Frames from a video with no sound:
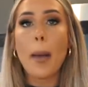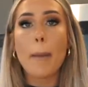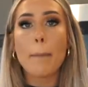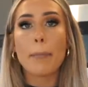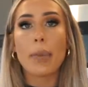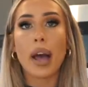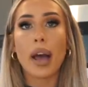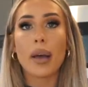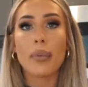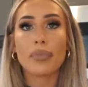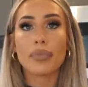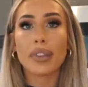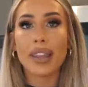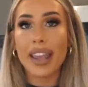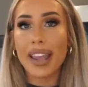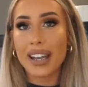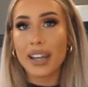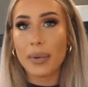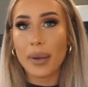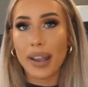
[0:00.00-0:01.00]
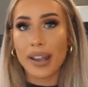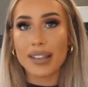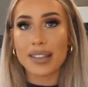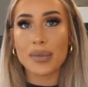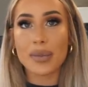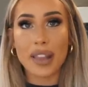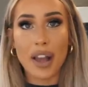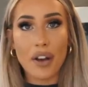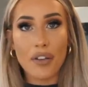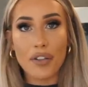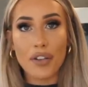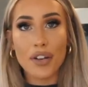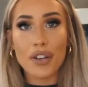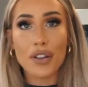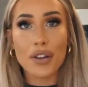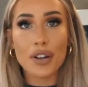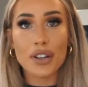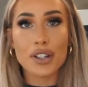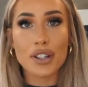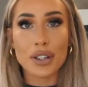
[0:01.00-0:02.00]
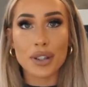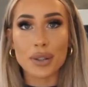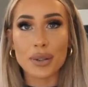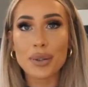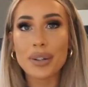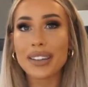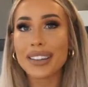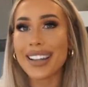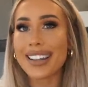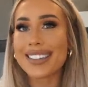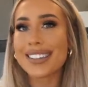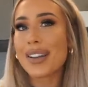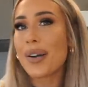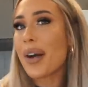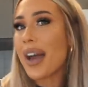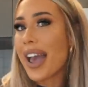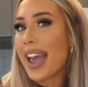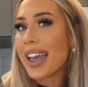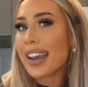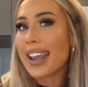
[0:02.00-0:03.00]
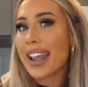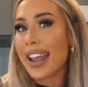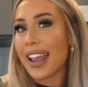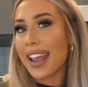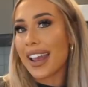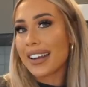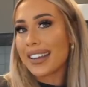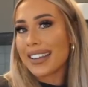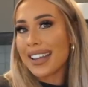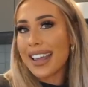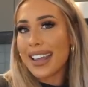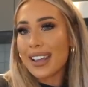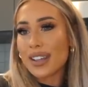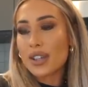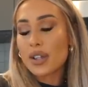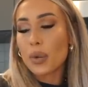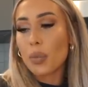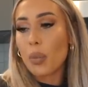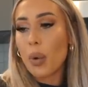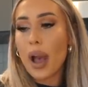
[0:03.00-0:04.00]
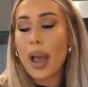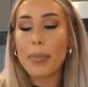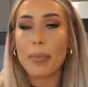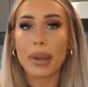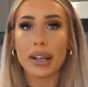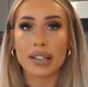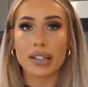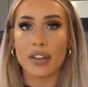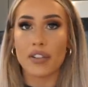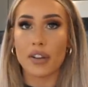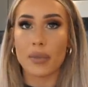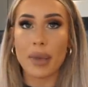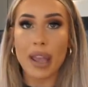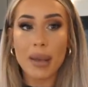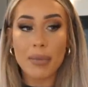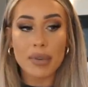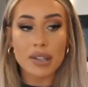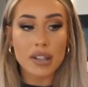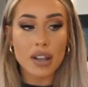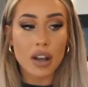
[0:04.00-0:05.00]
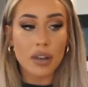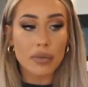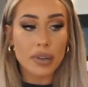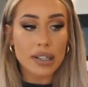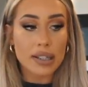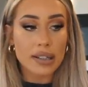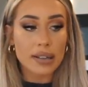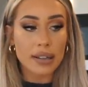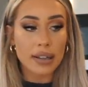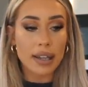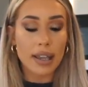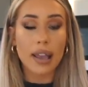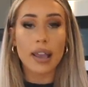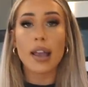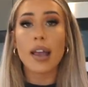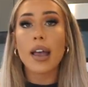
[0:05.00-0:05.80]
But anyways, without further ado, let's go ahead and get into what I picked up from Amazon recently.